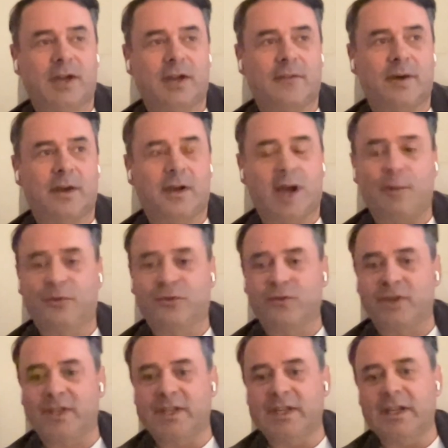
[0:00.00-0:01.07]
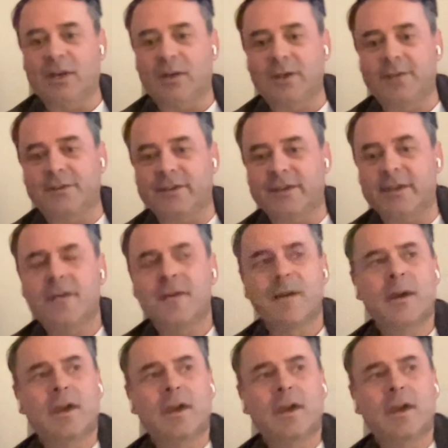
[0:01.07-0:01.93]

A couple trillion a year easily.